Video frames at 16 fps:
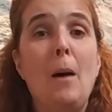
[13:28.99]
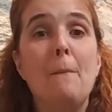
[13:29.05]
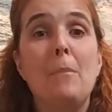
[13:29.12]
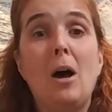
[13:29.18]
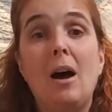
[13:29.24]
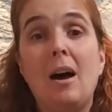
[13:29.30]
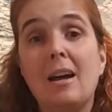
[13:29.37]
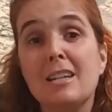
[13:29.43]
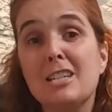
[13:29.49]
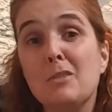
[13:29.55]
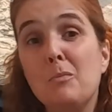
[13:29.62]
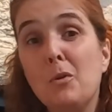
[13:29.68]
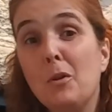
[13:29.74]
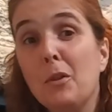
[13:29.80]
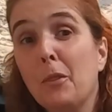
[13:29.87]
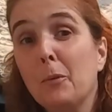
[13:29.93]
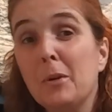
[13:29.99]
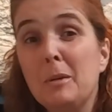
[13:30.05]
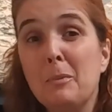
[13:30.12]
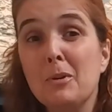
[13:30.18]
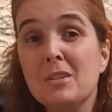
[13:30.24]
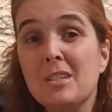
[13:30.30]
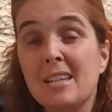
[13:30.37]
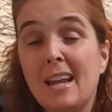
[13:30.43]
possible
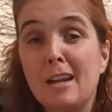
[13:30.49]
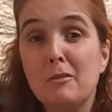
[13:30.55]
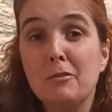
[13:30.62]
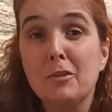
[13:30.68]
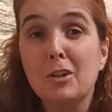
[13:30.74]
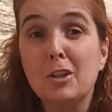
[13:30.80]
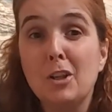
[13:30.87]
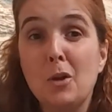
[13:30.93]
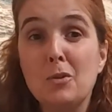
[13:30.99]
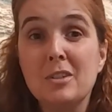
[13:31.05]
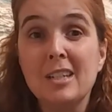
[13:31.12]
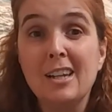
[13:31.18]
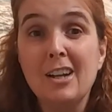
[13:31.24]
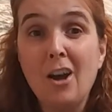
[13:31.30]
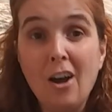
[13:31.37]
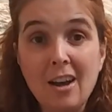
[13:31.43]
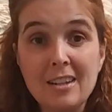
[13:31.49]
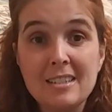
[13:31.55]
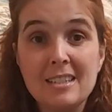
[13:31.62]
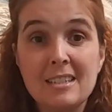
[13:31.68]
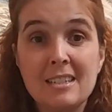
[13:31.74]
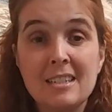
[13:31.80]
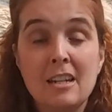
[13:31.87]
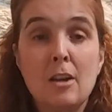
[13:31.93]
3% for closing
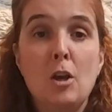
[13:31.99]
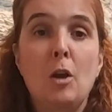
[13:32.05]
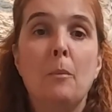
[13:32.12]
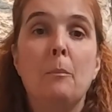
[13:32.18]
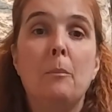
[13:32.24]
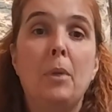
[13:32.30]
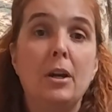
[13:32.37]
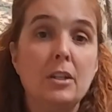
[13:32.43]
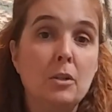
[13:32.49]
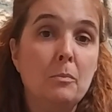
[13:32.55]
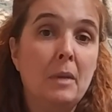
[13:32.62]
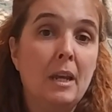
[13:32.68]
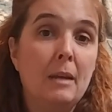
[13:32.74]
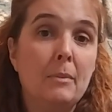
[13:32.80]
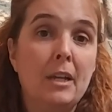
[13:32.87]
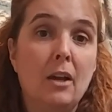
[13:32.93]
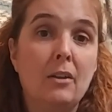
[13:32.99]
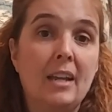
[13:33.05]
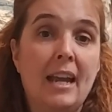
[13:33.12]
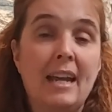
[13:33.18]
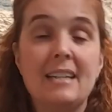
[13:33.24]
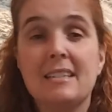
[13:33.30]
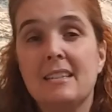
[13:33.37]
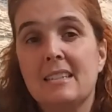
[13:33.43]
costs, but you may be able to
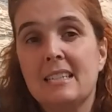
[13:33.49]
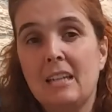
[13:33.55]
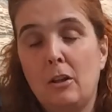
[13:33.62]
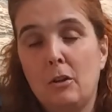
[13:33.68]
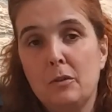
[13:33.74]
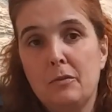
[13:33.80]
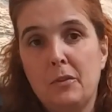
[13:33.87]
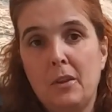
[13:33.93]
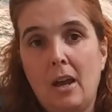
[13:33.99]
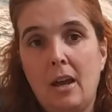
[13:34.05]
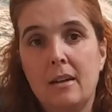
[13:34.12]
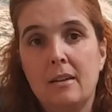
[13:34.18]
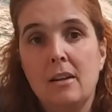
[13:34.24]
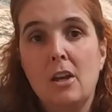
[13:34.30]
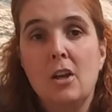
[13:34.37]
ask the seller for that.